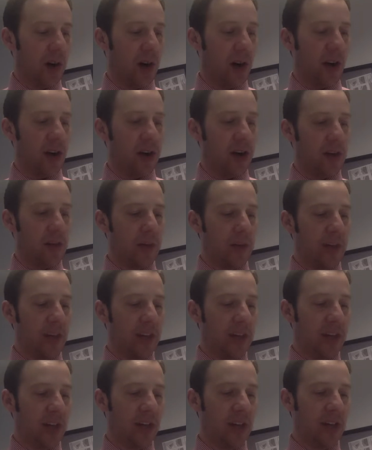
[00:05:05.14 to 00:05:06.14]
hard-earned money
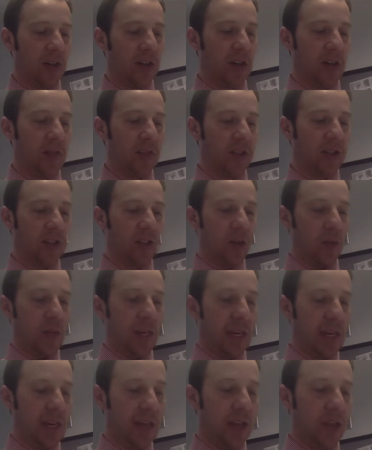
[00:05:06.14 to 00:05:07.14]
on childcare services on
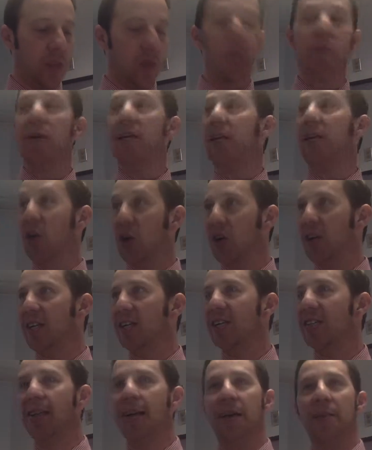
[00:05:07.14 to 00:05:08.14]
weekends would be
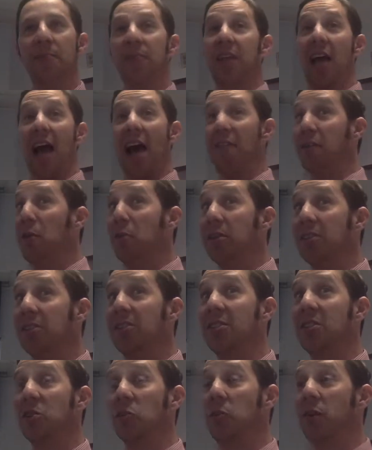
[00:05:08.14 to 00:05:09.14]
increased. I've
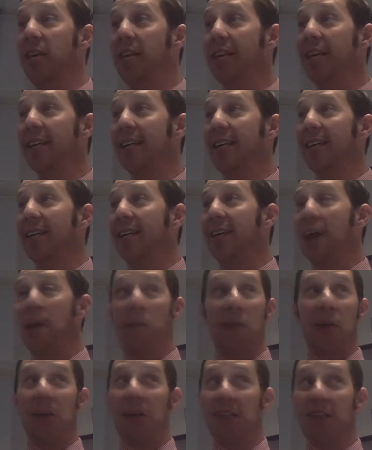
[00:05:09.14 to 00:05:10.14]
noticed this week up
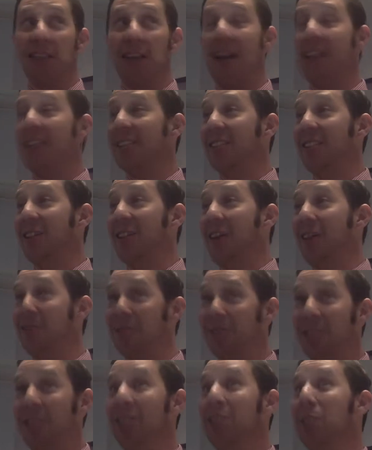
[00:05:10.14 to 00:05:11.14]
at the Health Science Center, I've
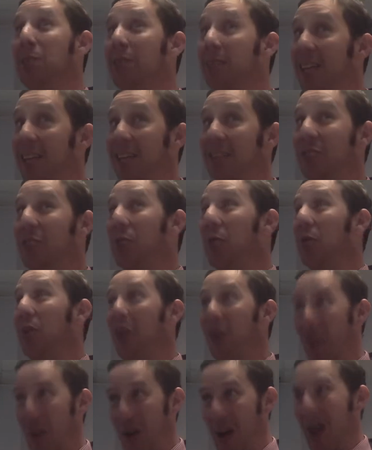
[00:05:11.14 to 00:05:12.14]
seen some kids
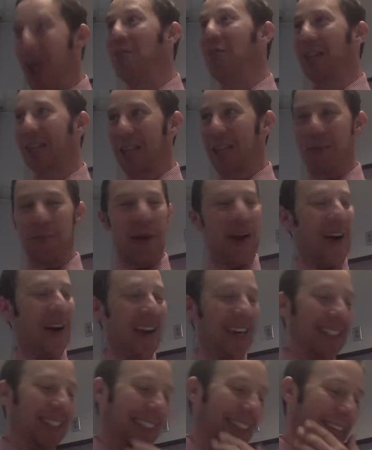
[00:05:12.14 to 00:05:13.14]
running around with their
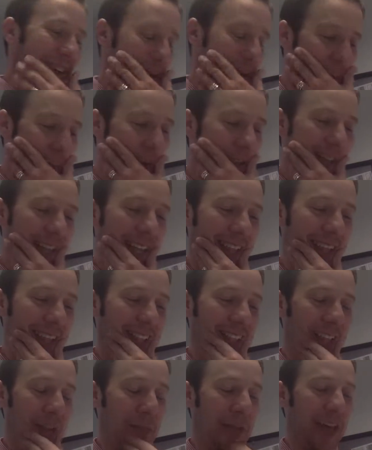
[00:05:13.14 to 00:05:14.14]
parents, so
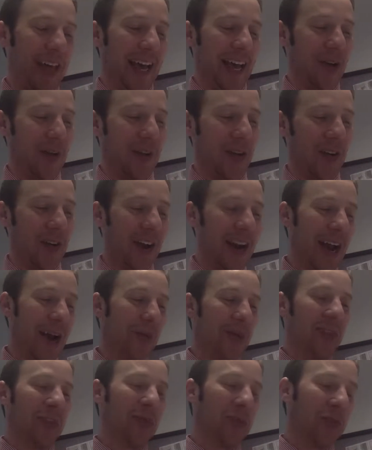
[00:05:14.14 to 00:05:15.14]
there's a little bit of that going on right
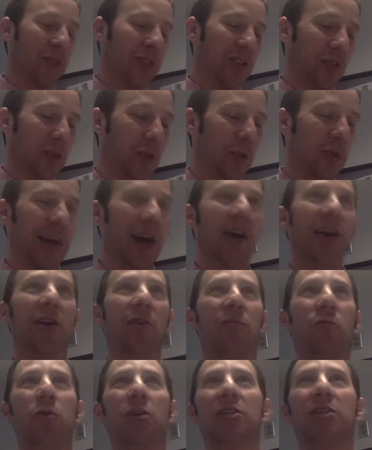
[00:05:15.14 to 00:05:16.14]
now with school being
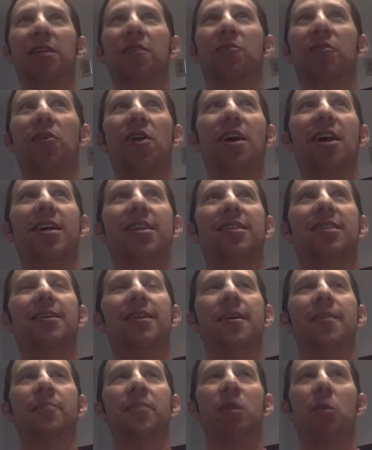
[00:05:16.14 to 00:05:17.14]
out. Fortunately for us,
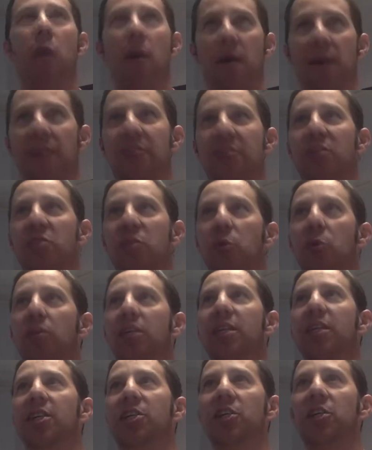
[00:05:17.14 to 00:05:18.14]
my wife is a school
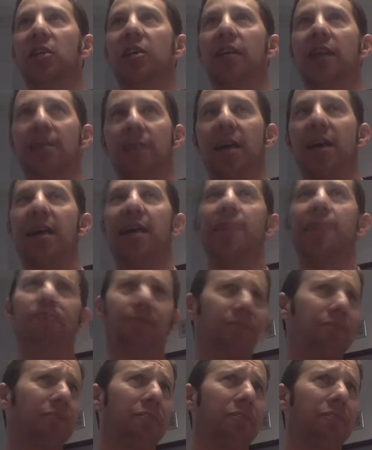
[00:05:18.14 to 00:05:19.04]
teacher, and